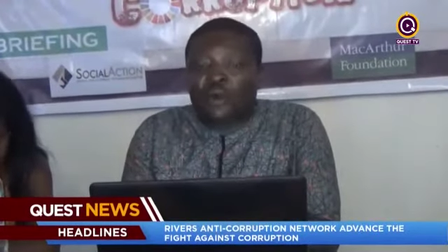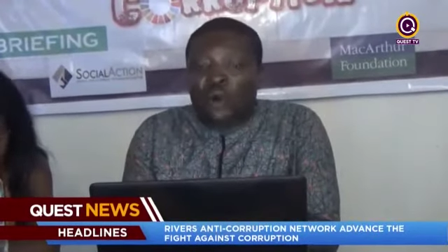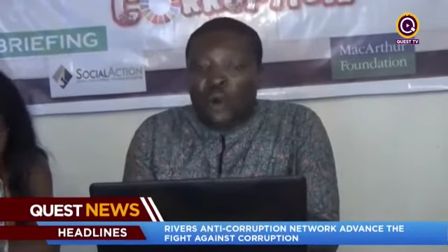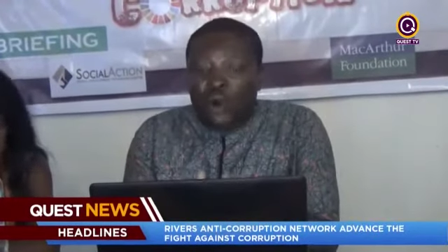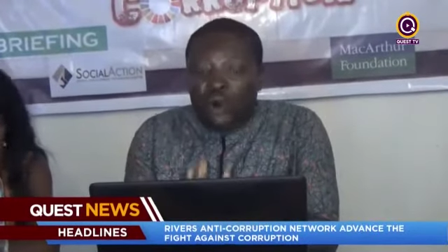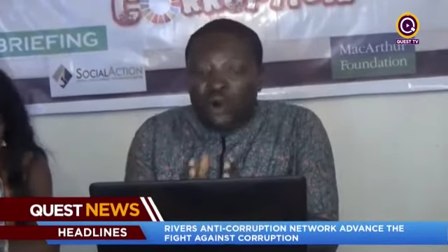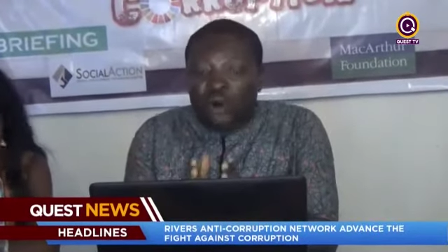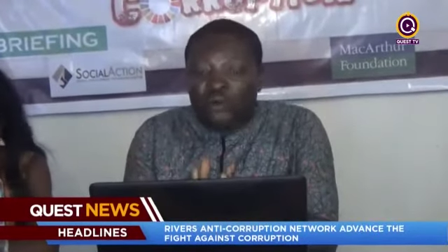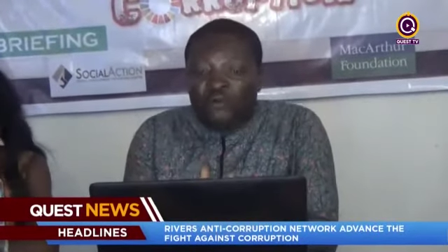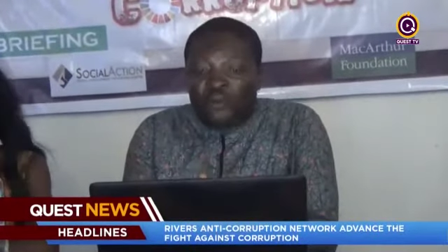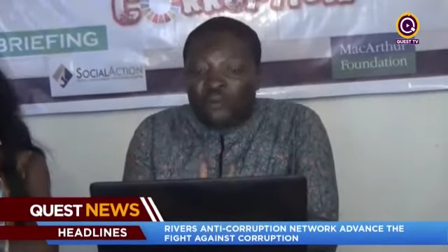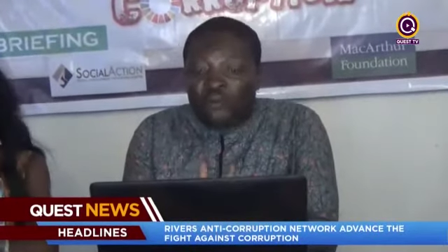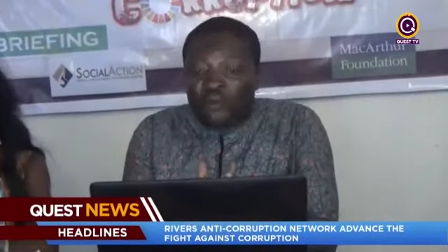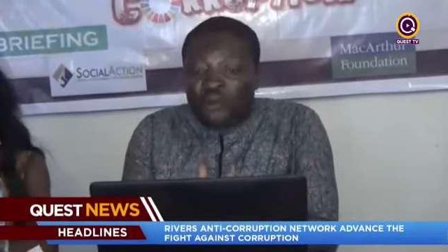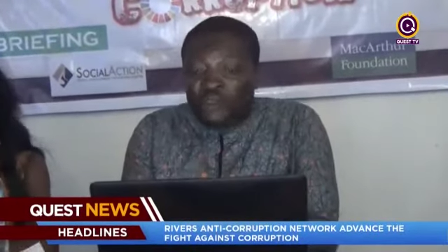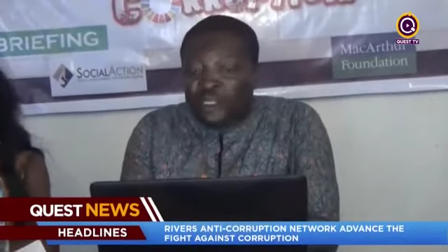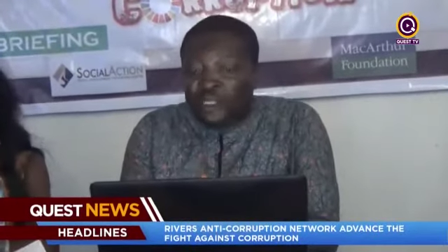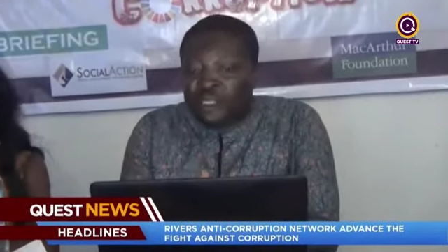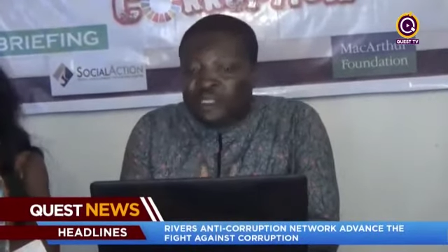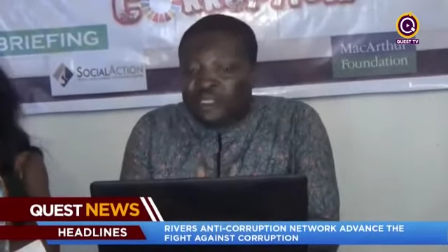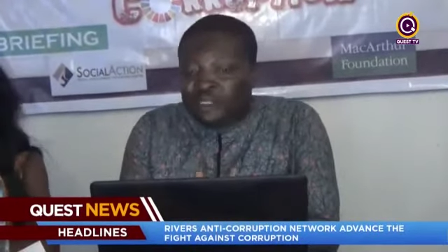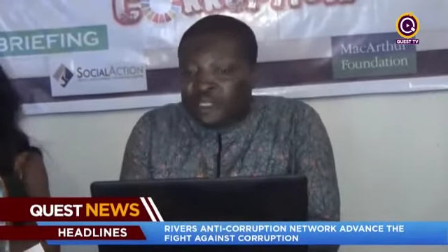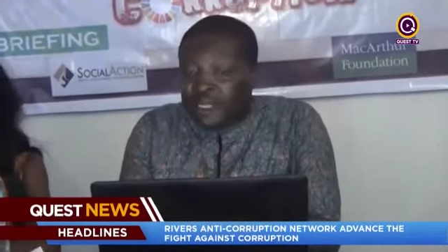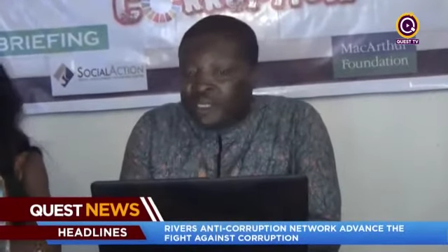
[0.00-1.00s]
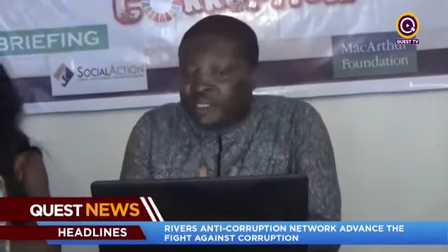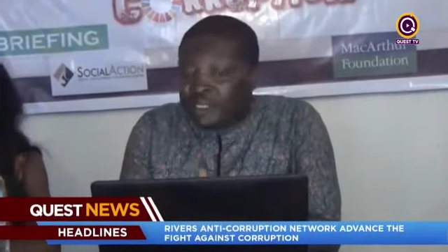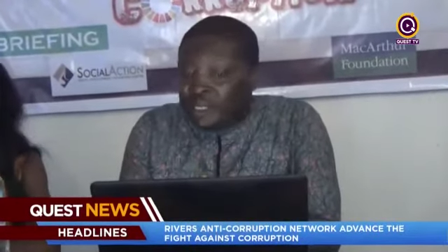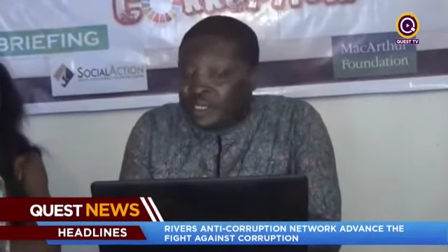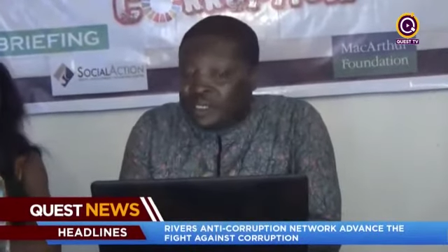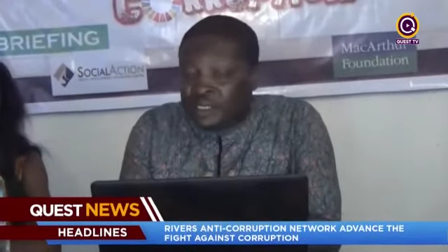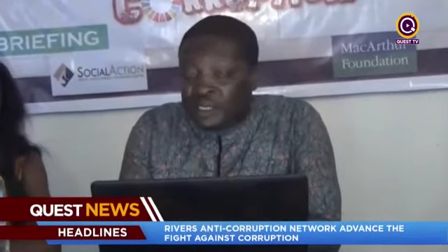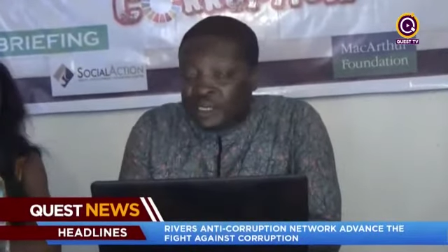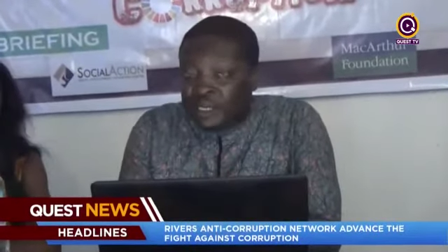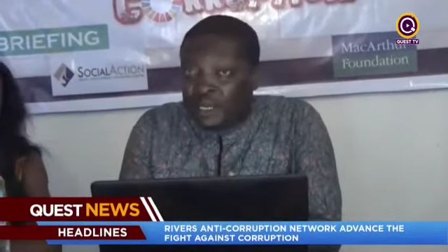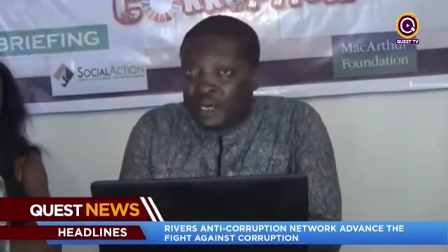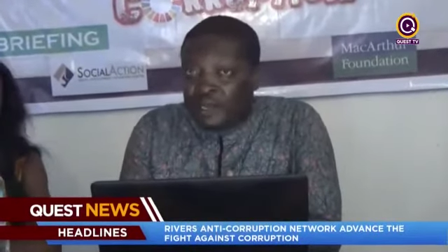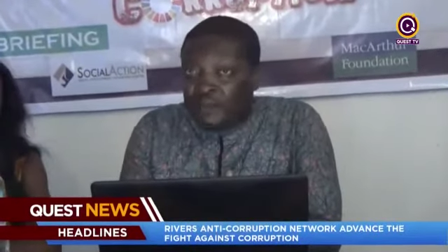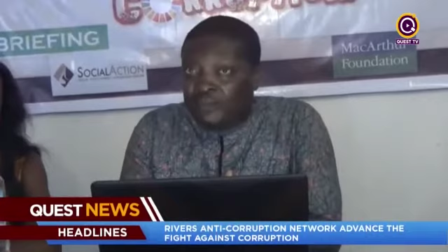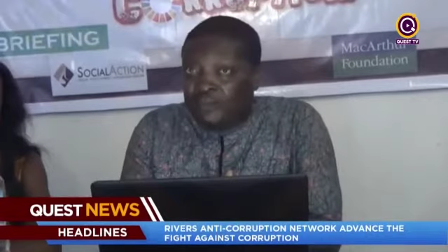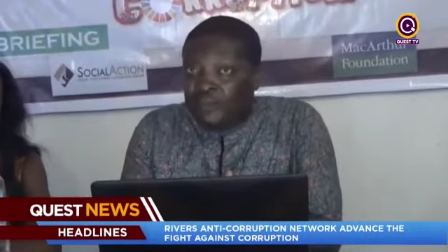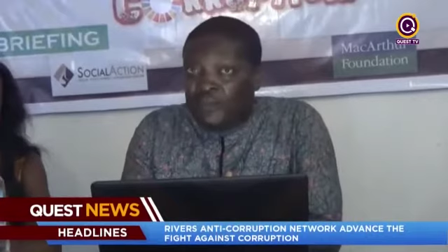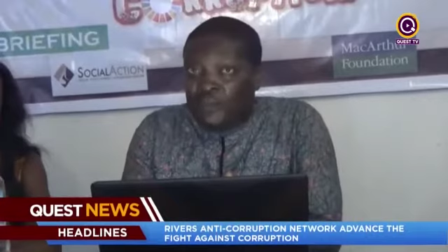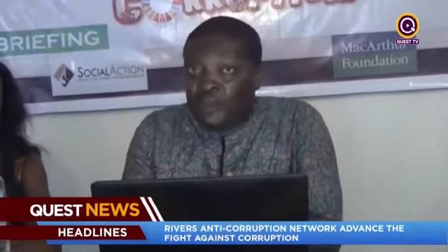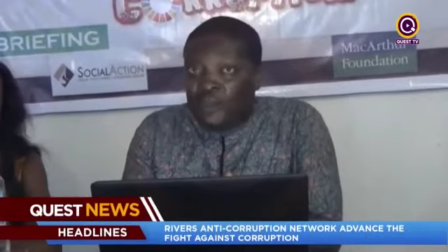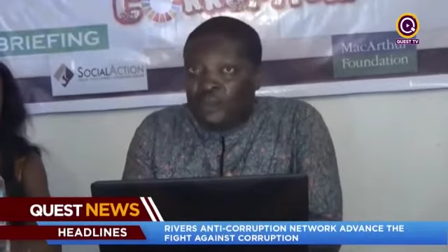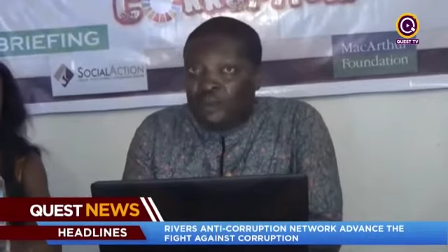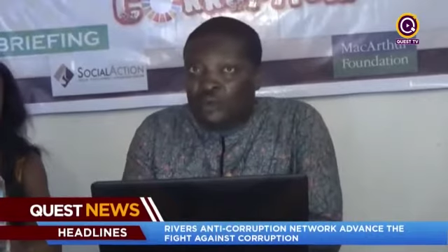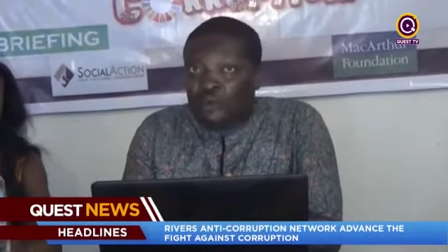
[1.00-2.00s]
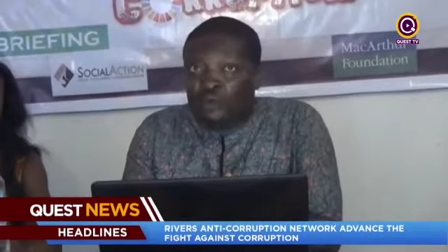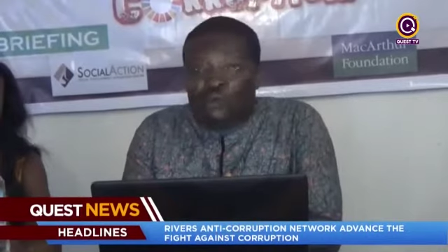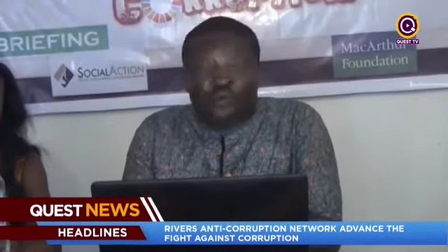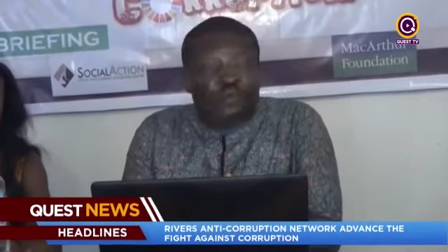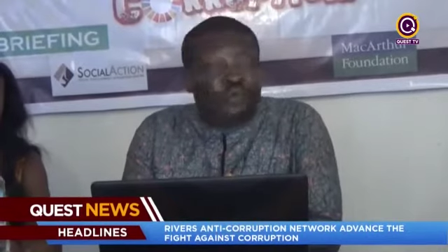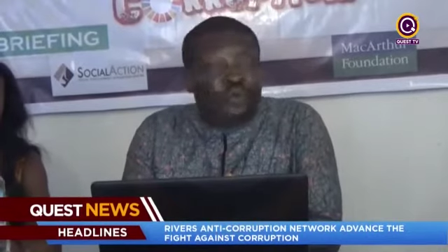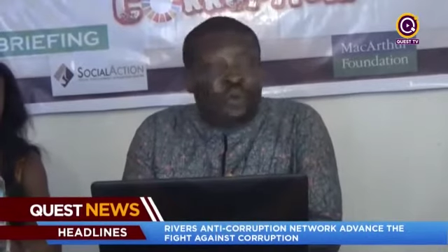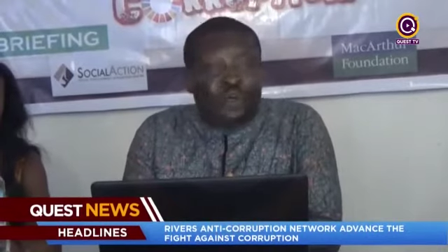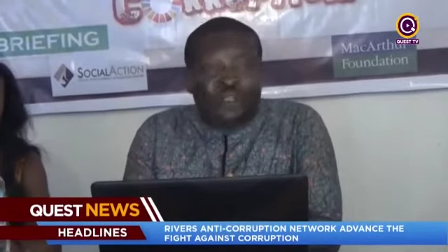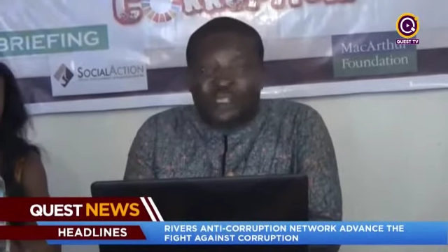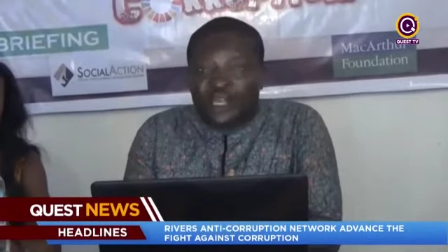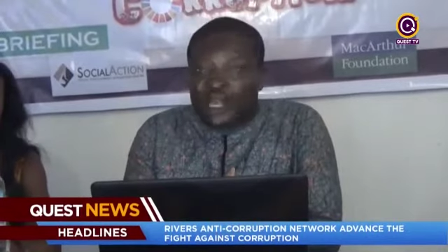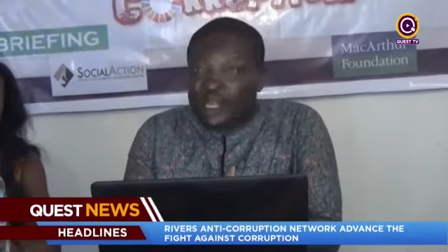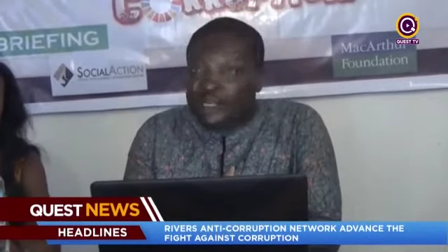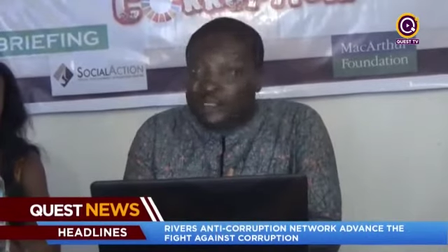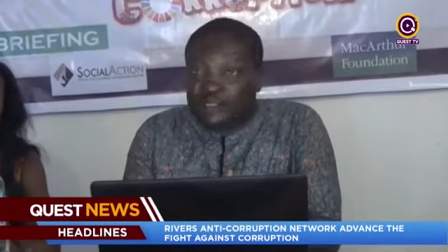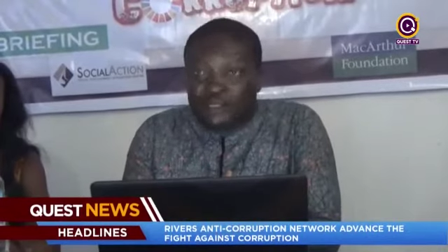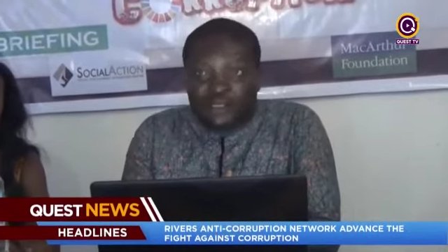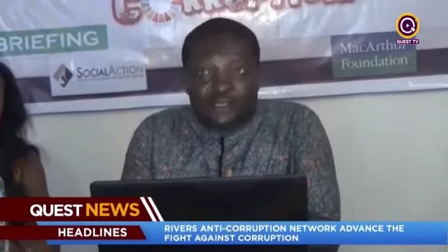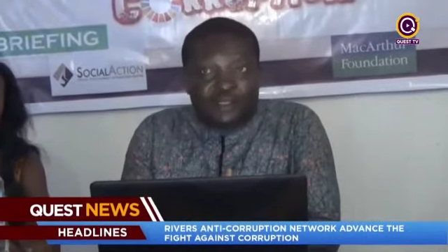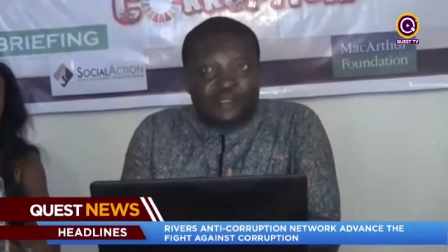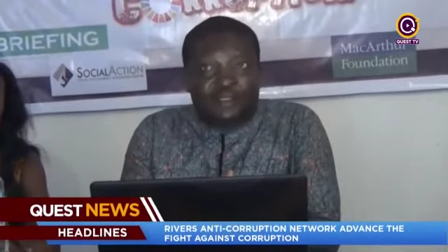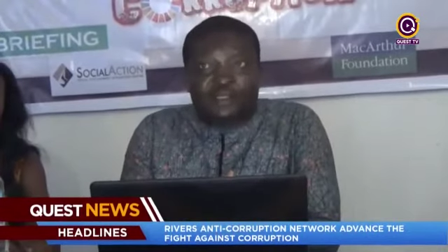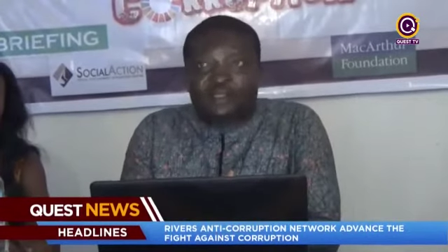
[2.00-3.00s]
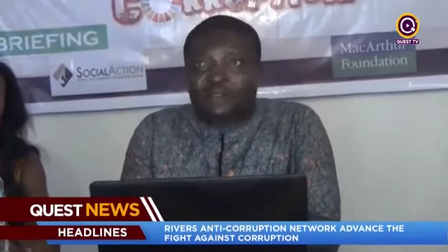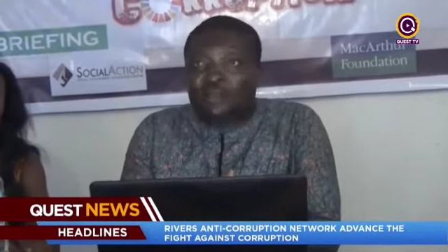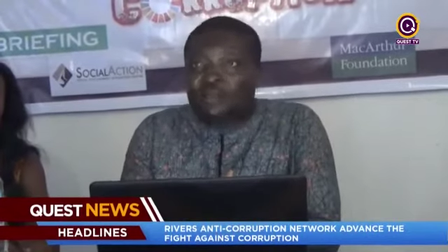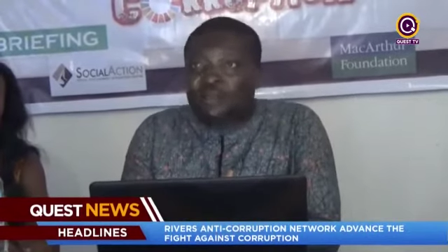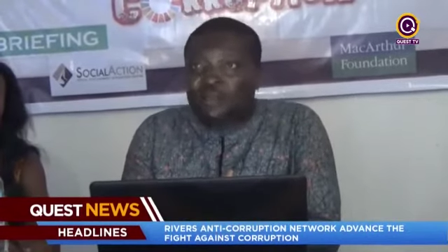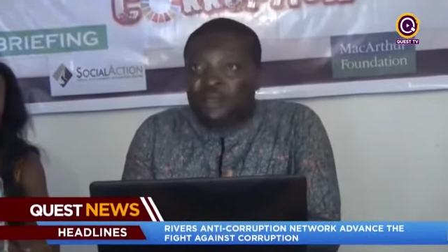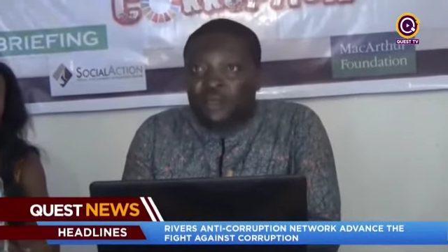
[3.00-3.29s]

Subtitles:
All of the projects stated here do not exist.